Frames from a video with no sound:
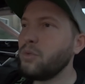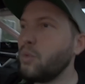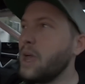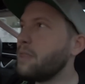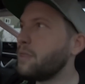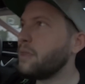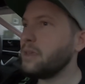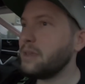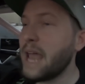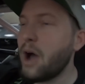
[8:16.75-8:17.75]
with,
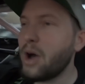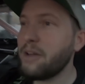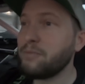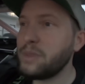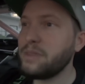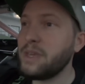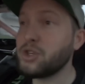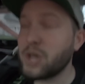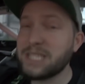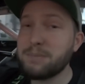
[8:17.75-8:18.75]
now I have the
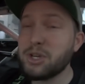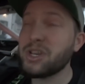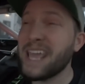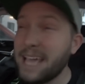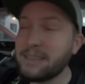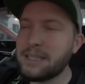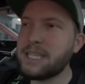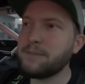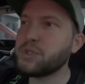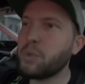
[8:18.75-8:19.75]
transmission and the
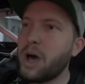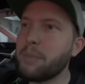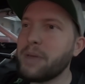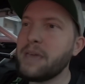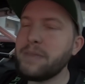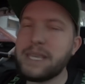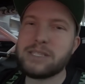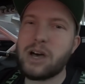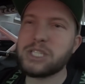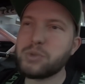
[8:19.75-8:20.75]
diff swap, and the
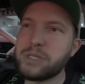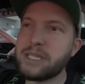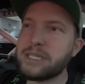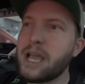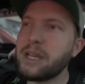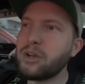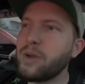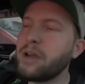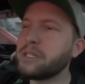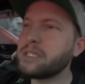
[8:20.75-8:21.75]
exhaust was designed
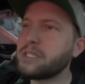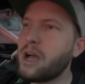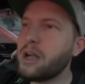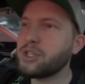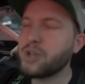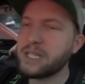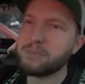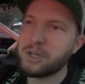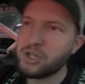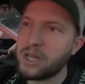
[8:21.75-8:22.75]
around a stock
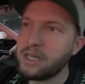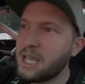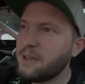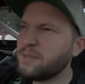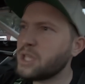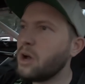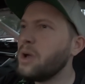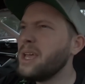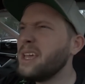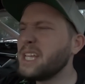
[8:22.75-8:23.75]
transmission and diff,
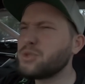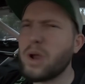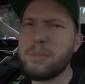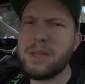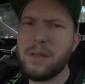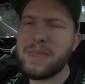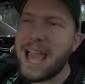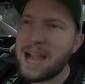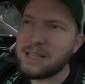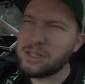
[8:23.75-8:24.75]
so it's rubbing on the
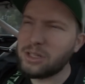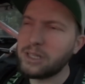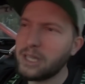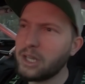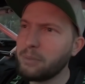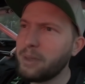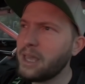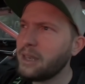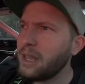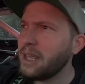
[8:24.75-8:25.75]
axle a little
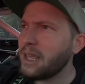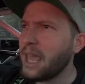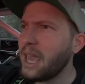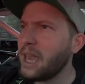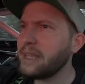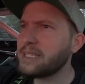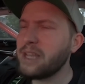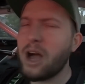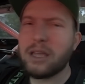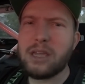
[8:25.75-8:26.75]
bit, and it's
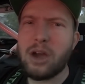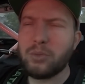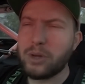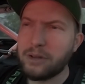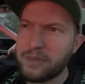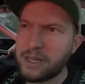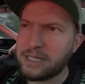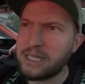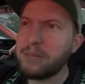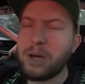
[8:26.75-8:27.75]
knocking on one of the
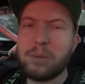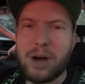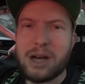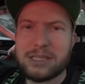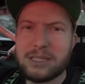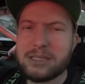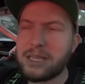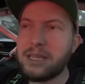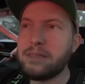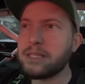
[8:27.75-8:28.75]
seatbelt bosses
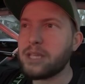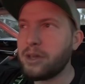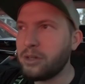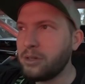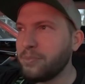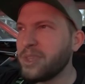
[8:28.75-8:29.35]
in the tunnel,